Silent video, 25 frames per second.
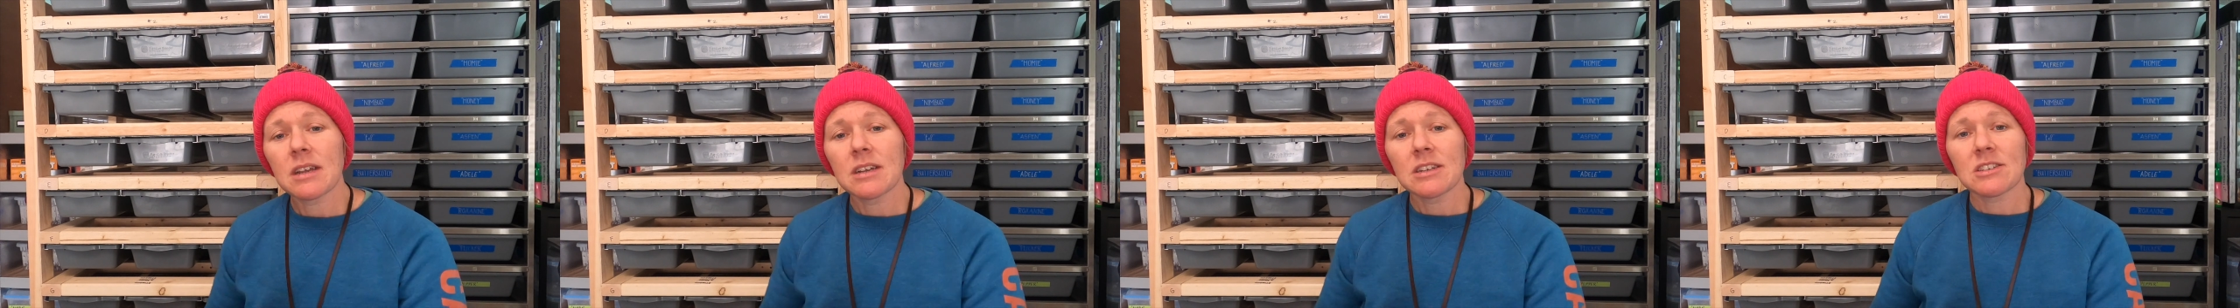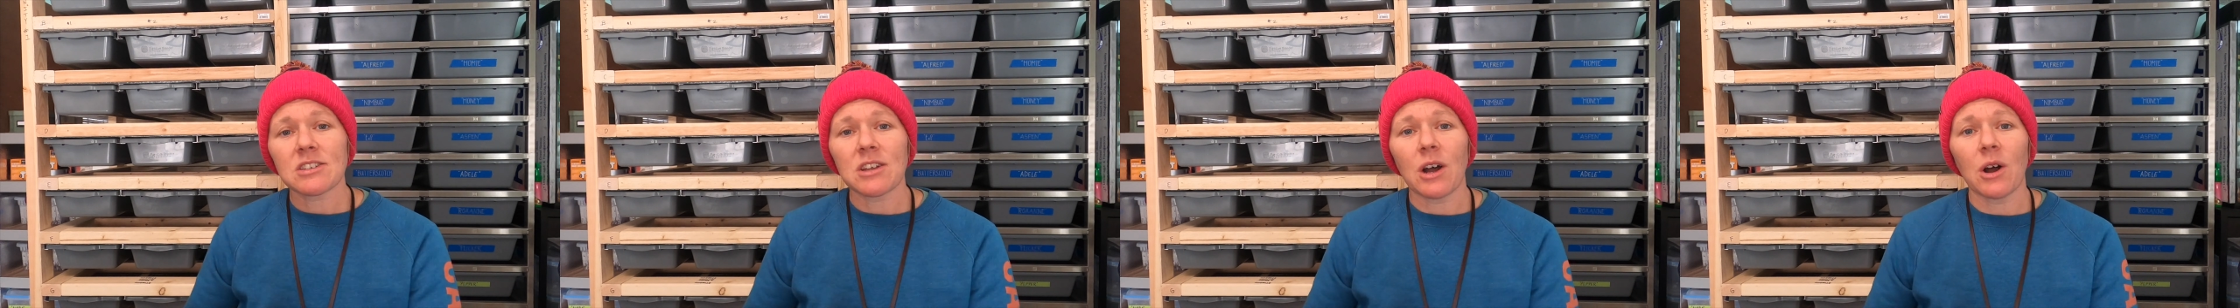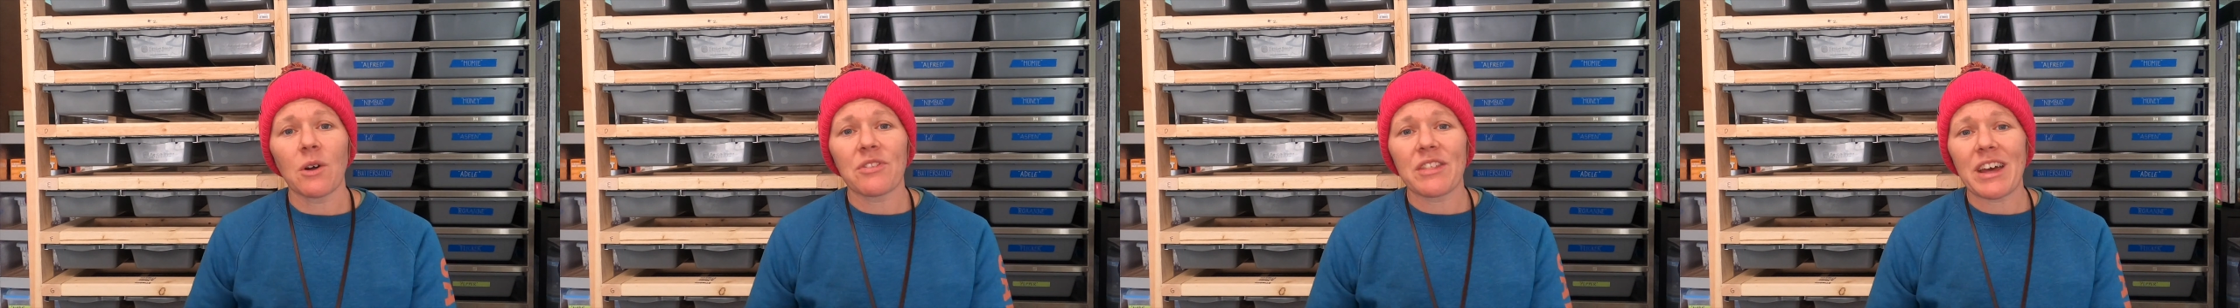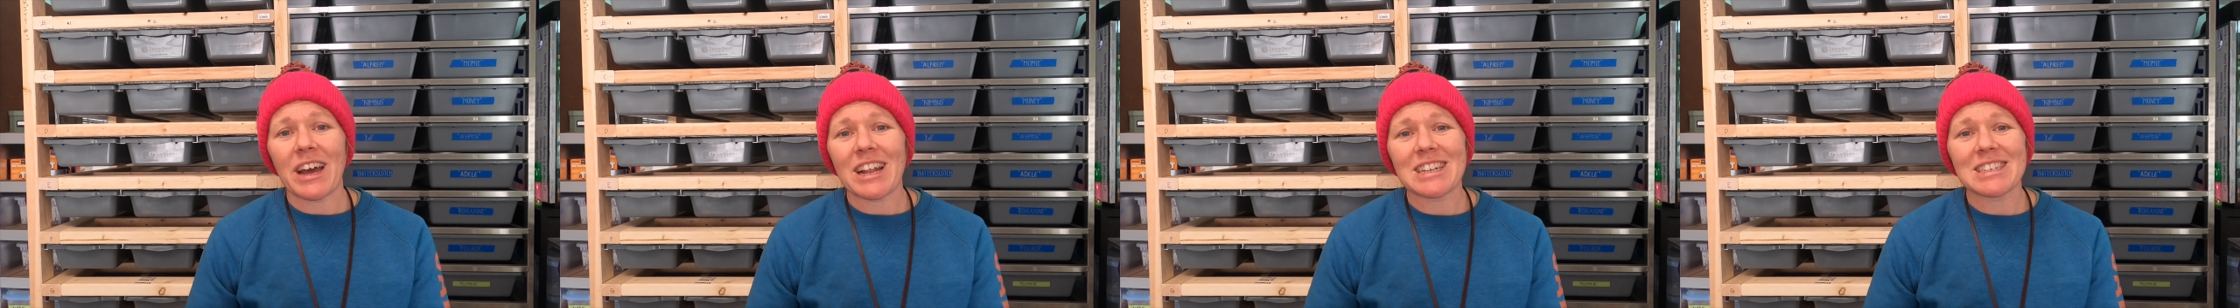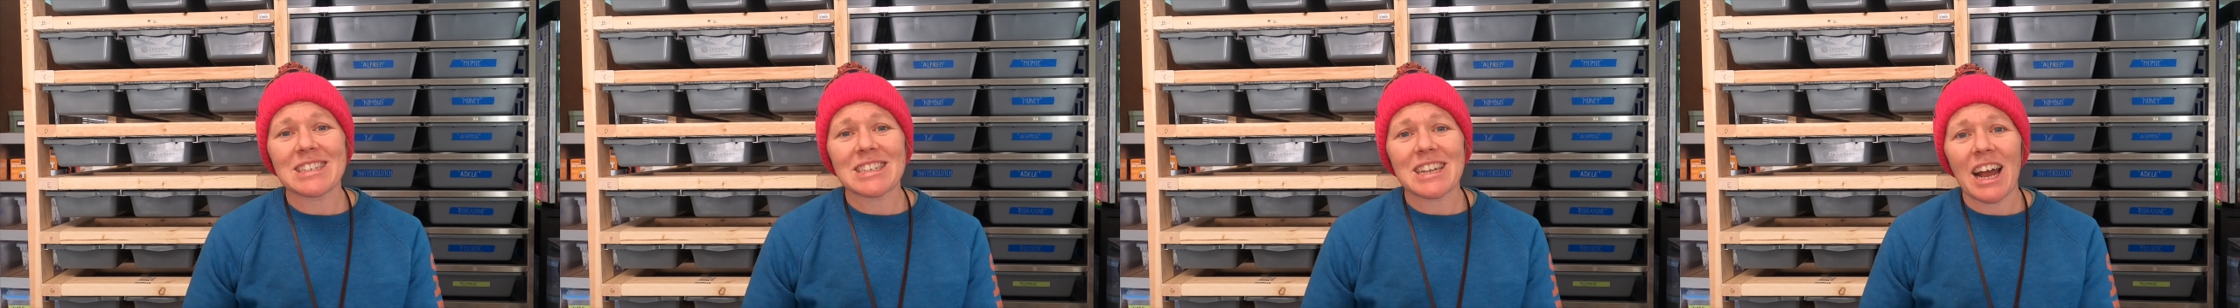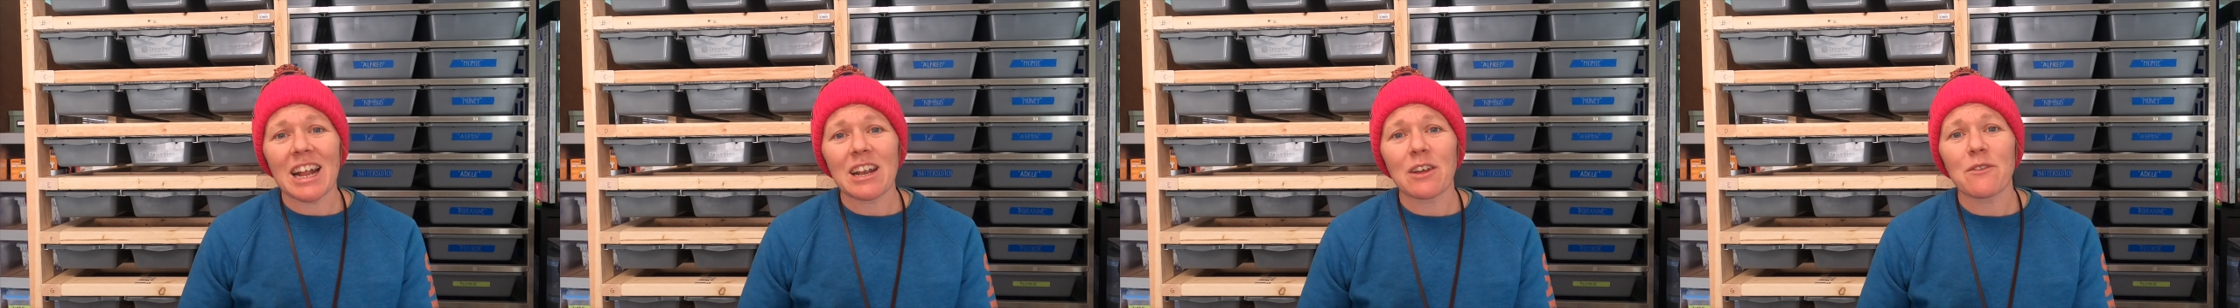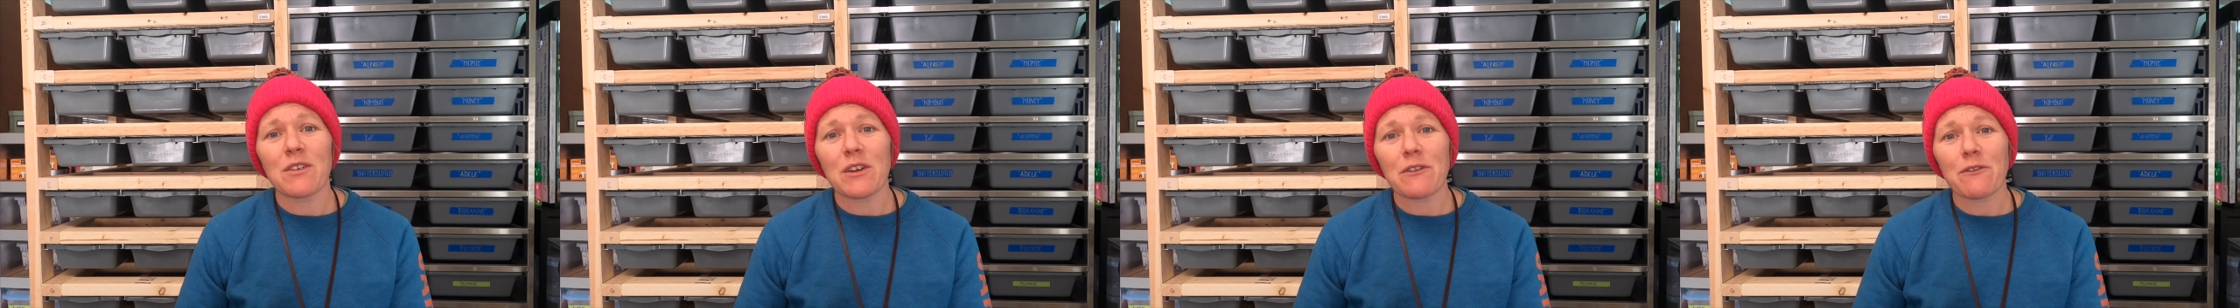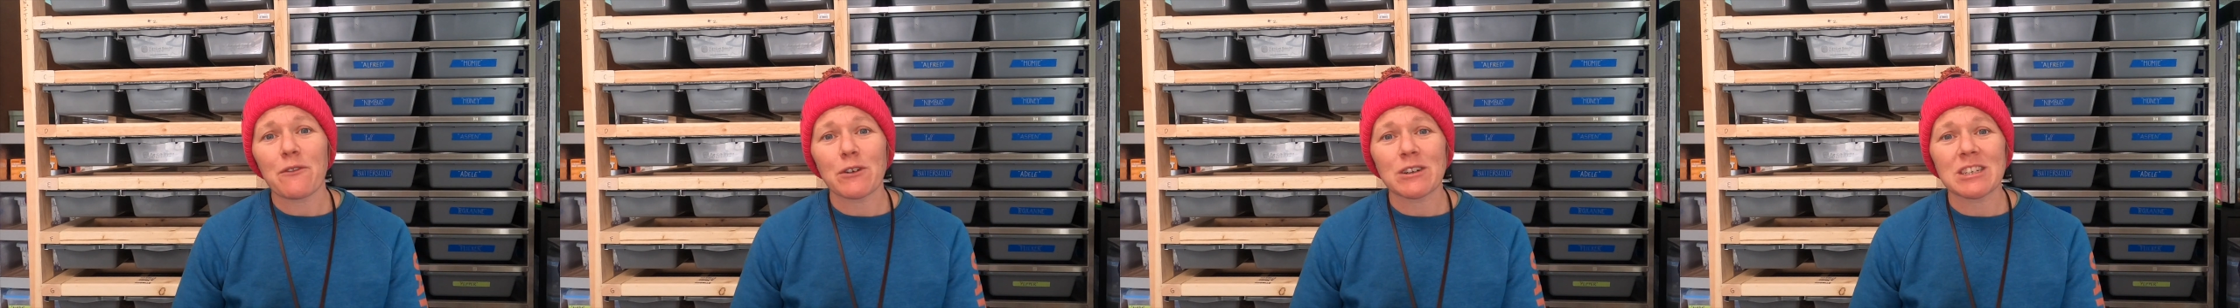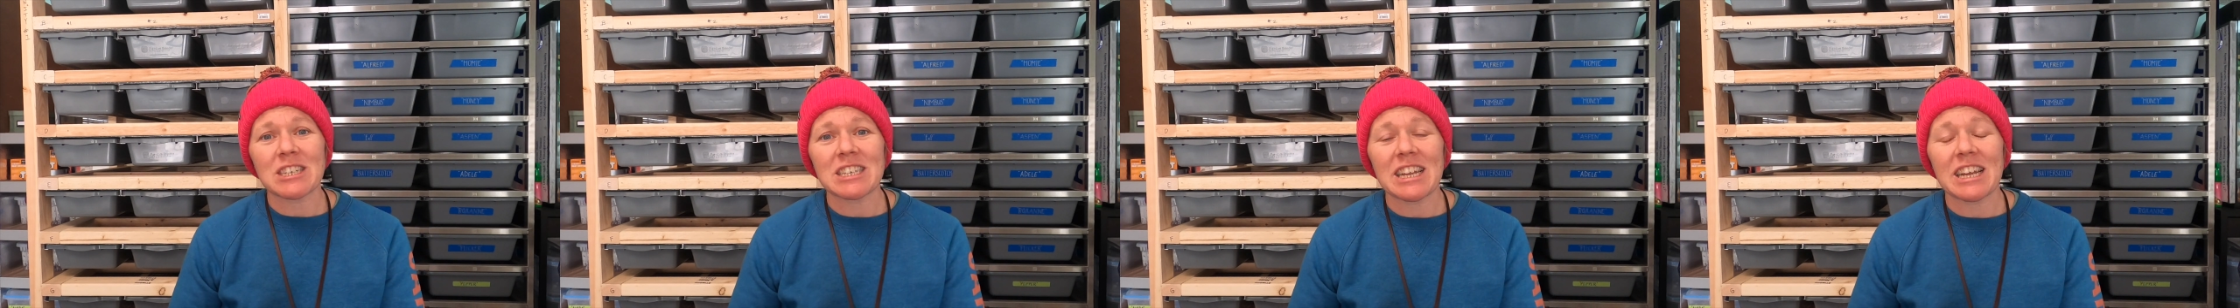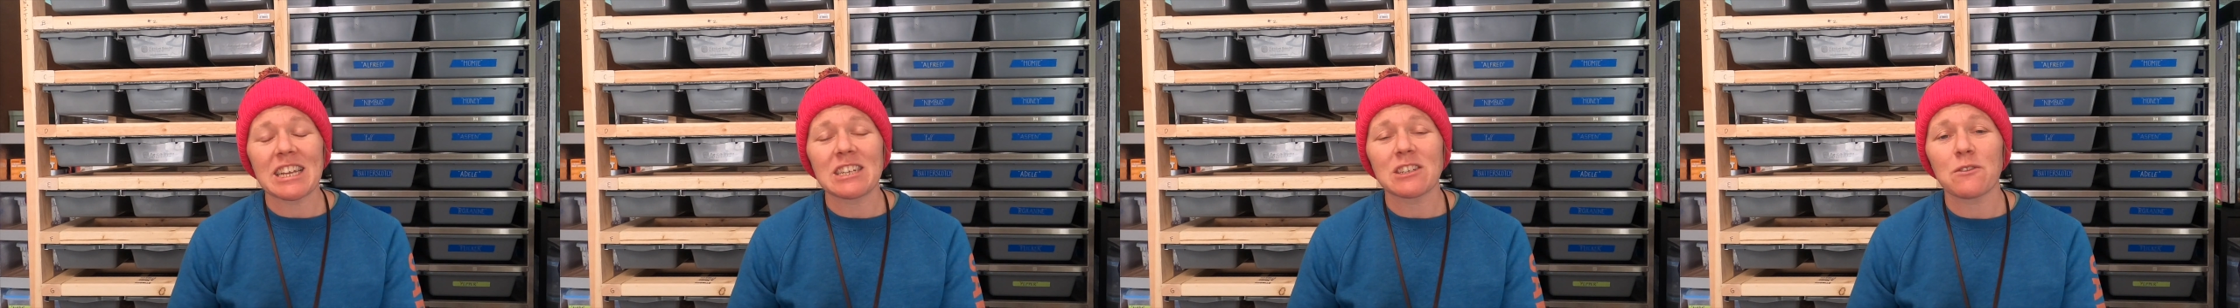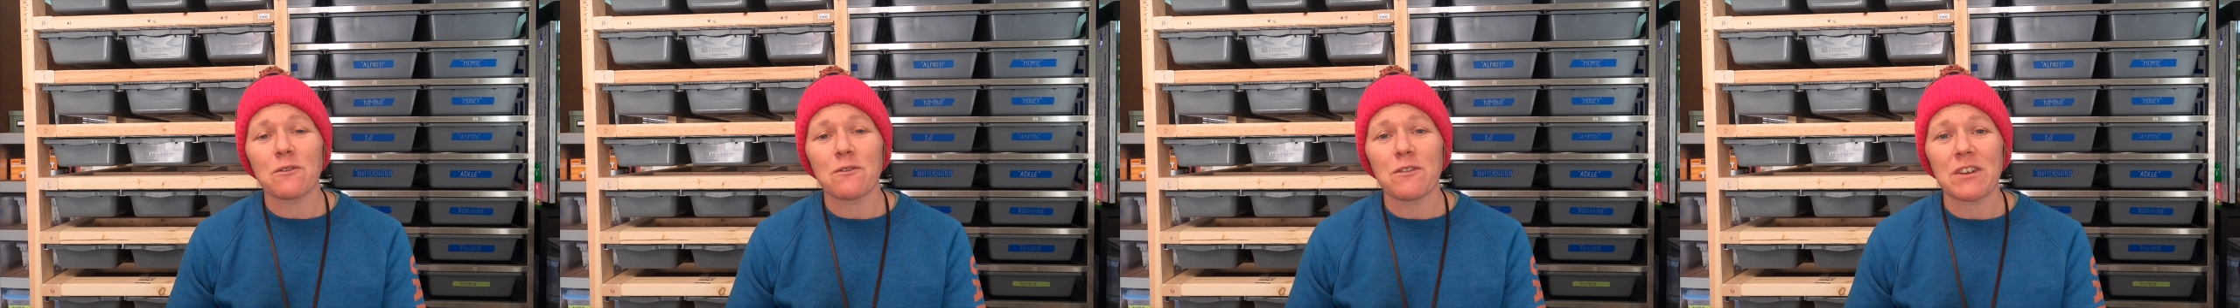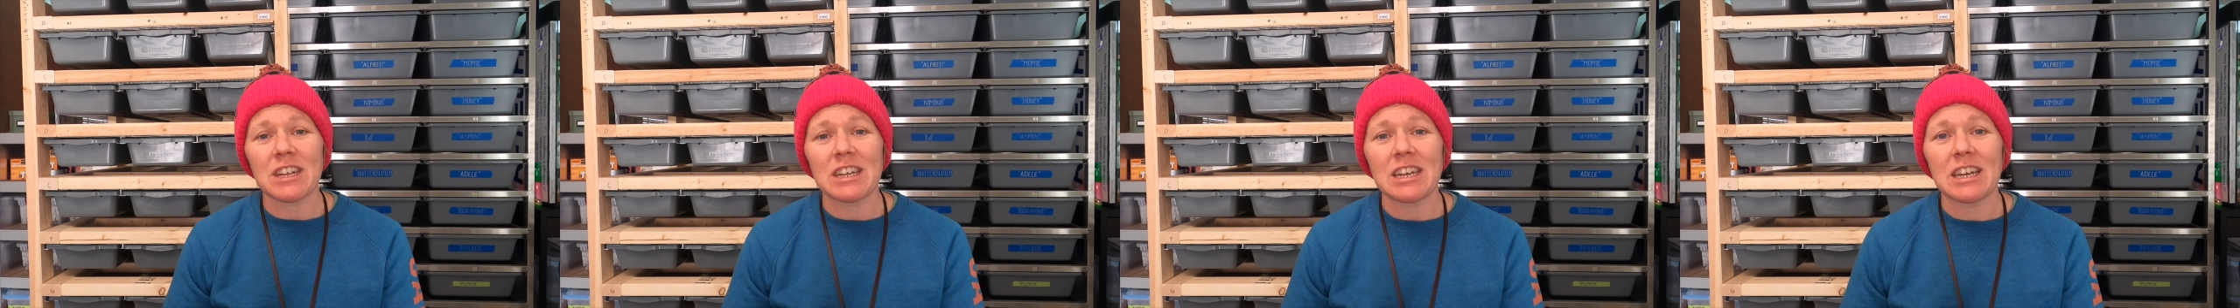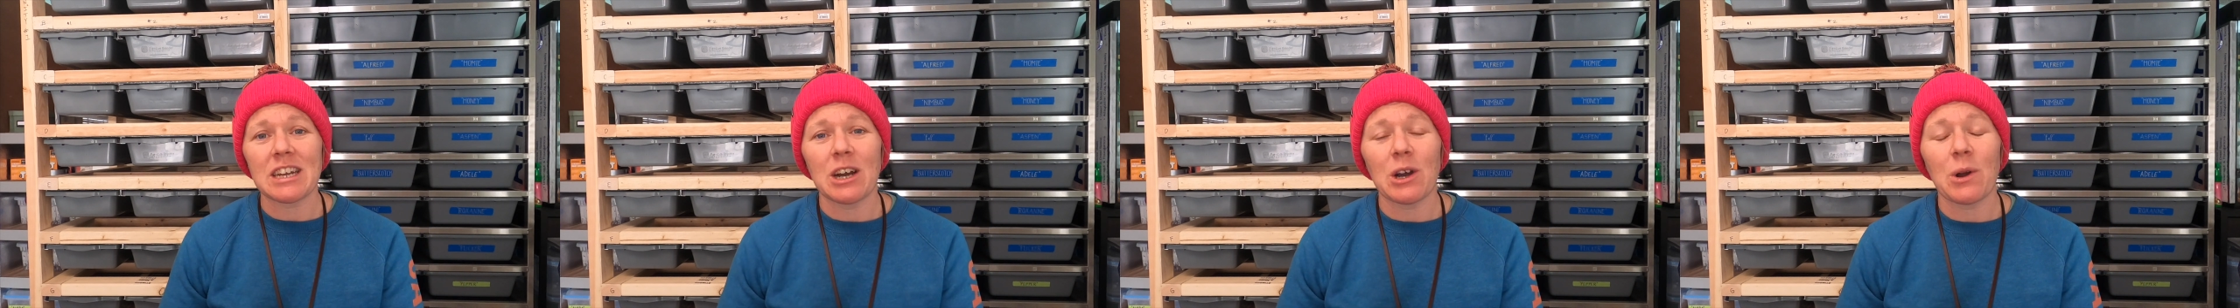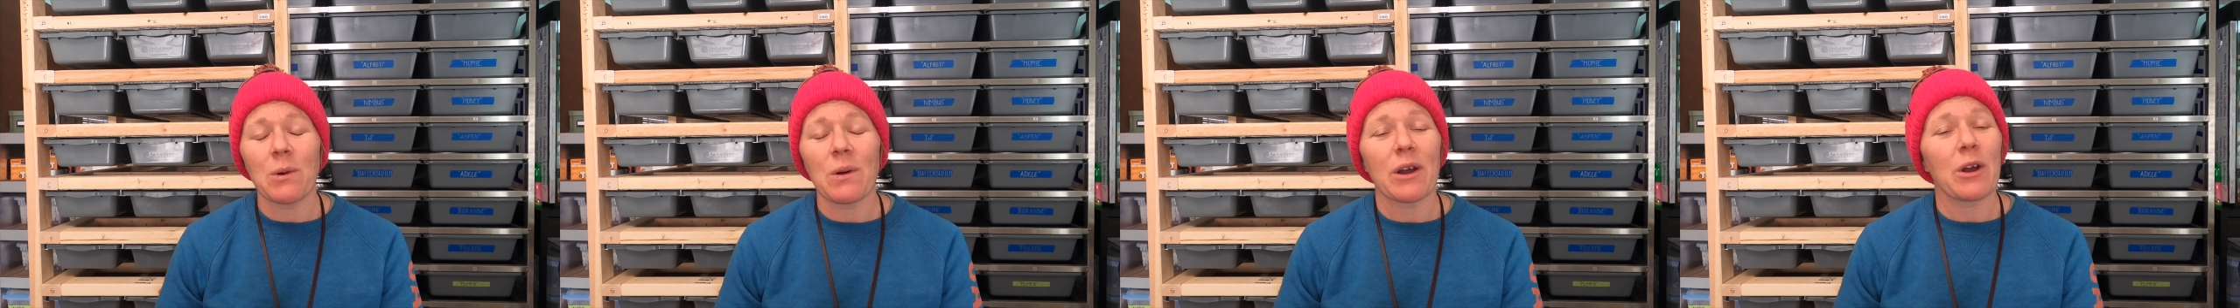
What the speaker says: So that is kind of it for today's video.